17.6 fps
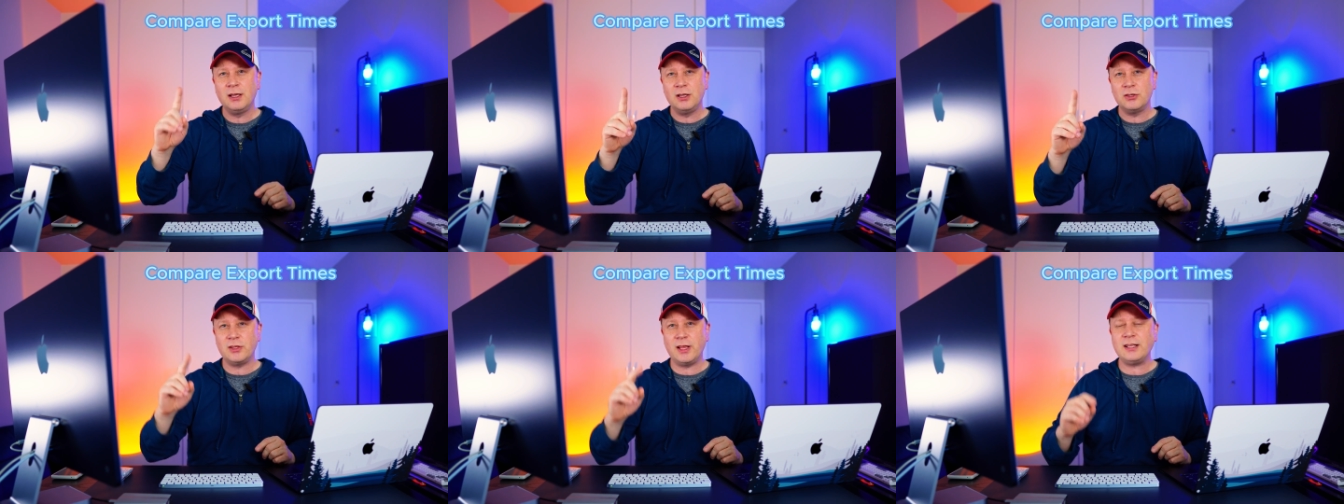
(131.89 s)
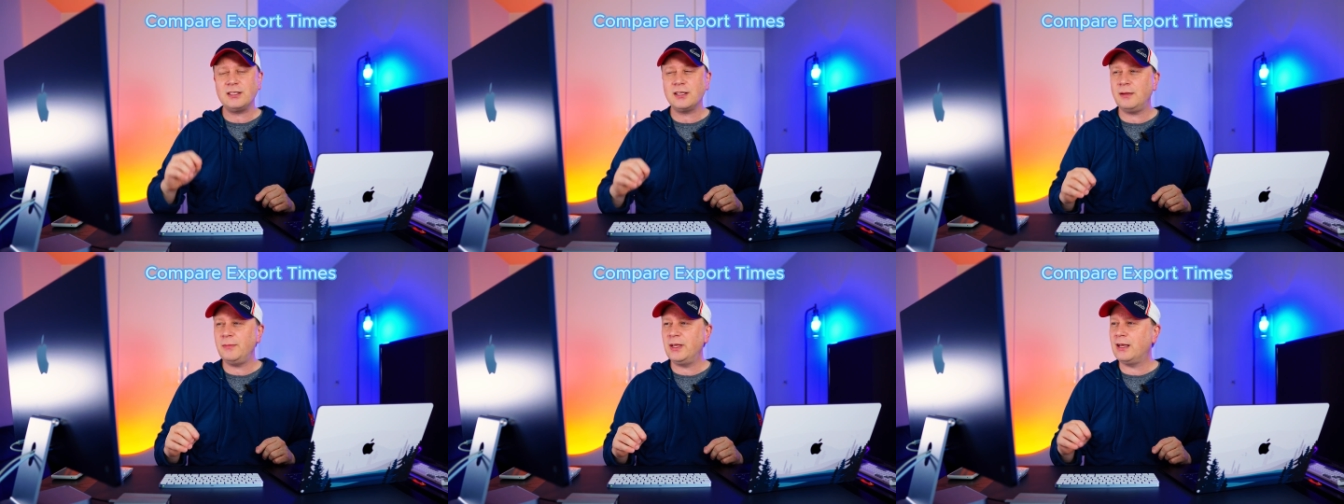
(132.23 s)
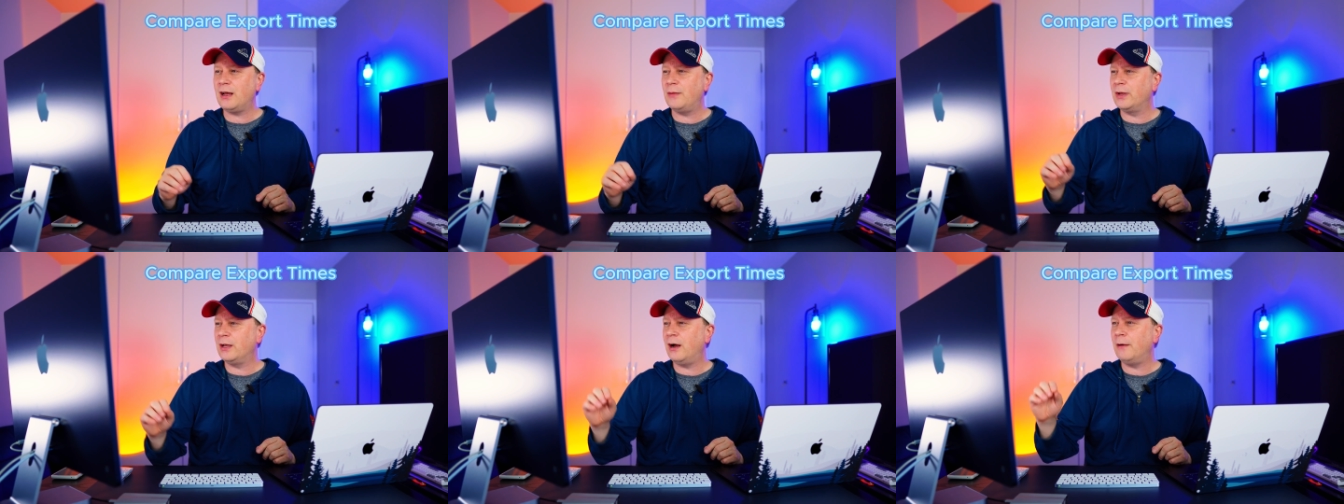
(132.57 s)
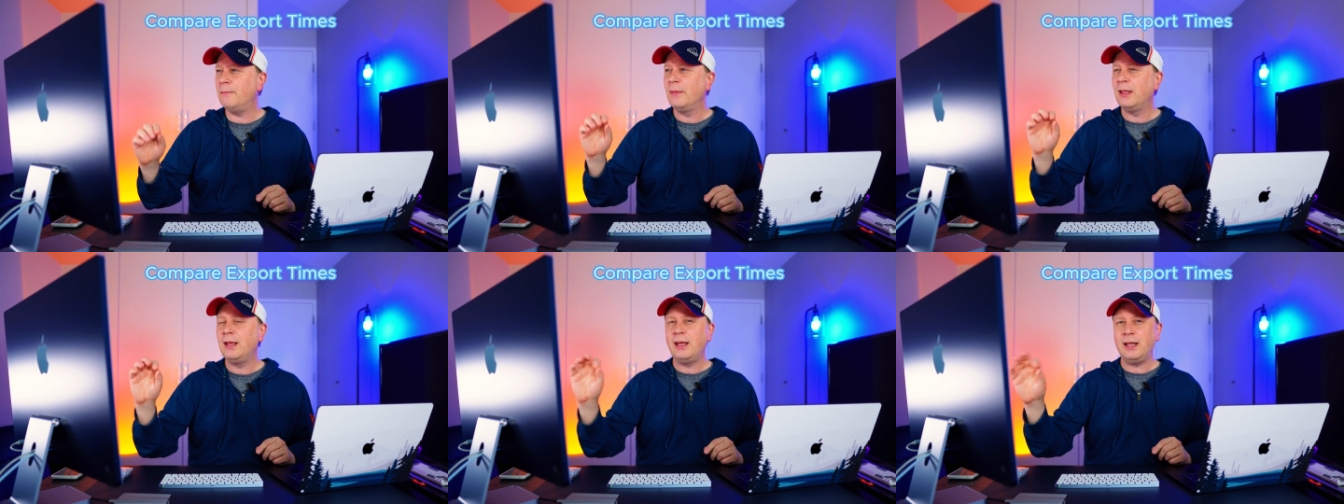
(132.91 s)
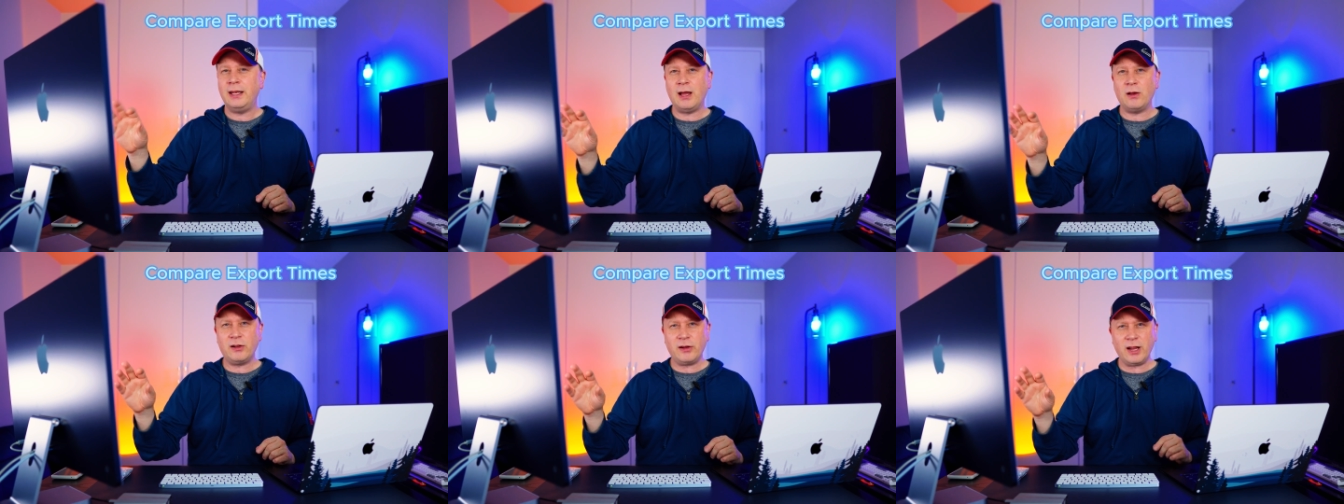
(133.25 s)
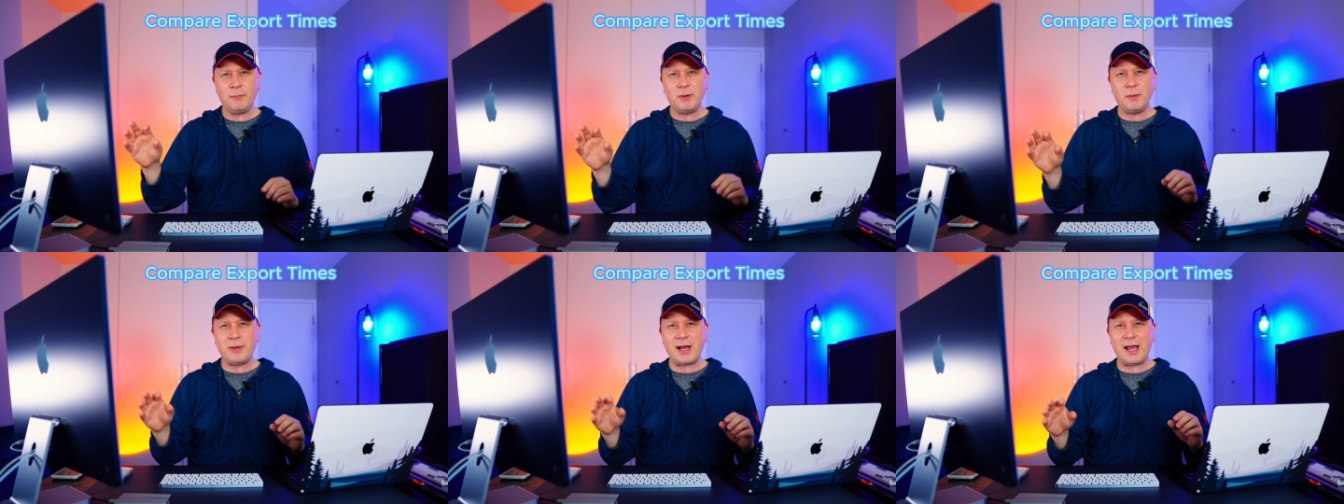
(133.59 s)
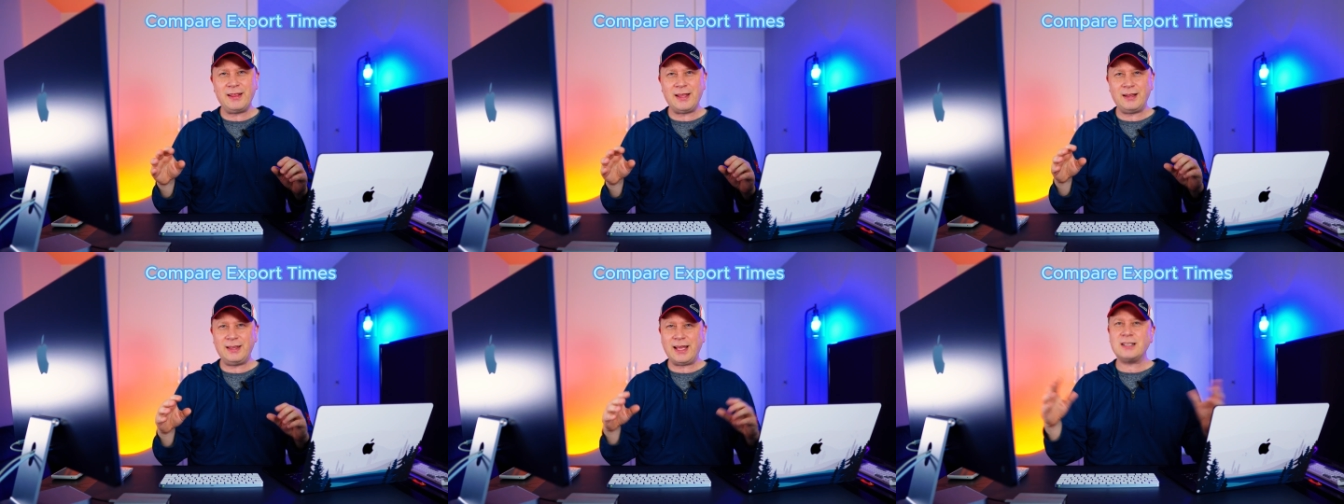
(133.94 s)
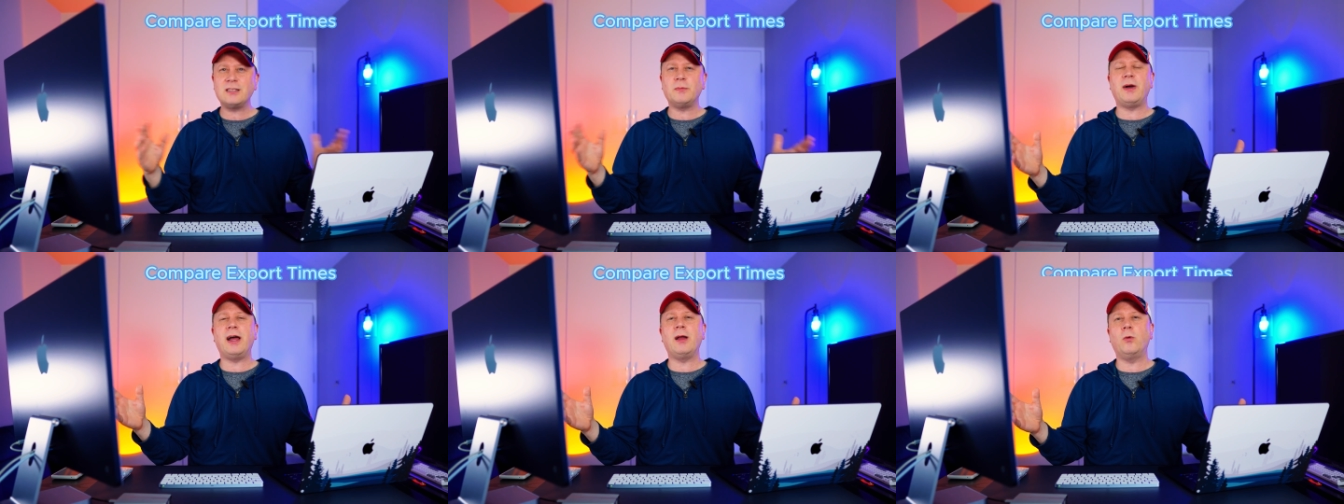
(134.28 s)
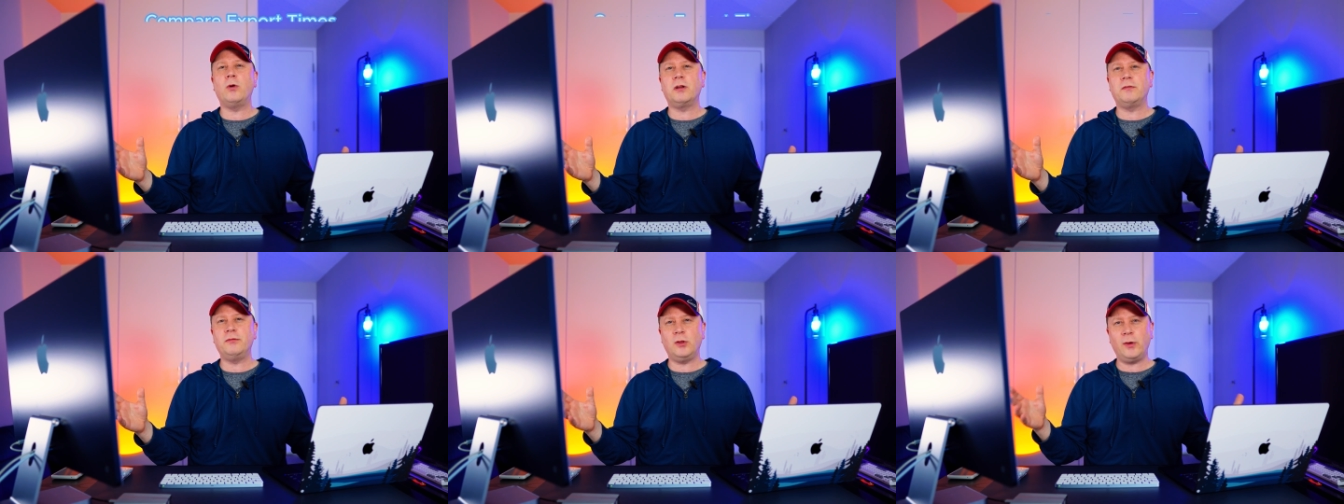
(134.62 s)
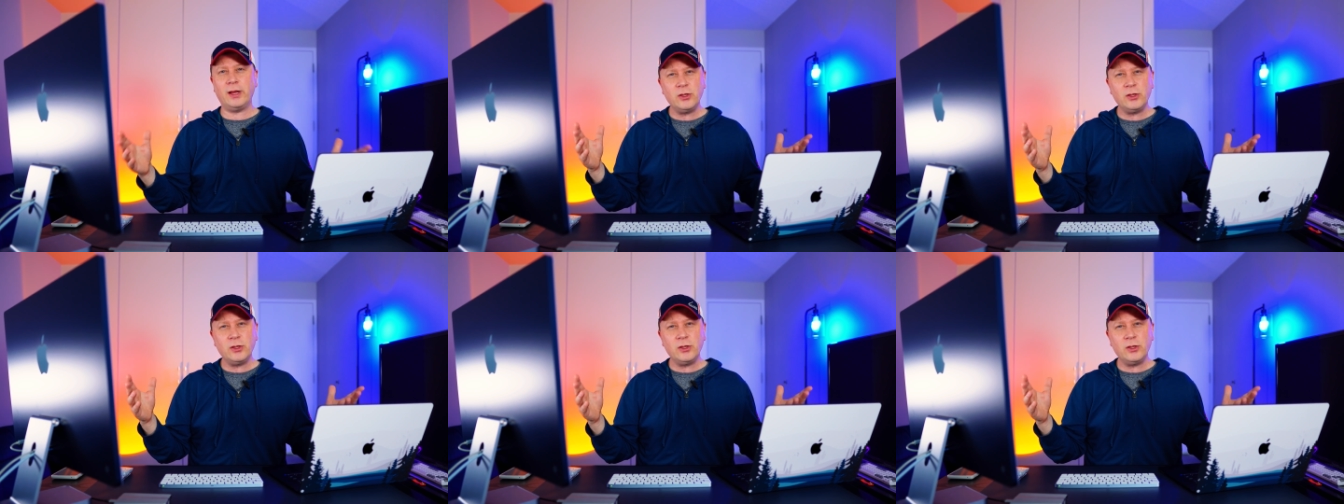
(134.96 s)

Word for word: So that's going to be coming up. Now, keep in mind that that's my workflow.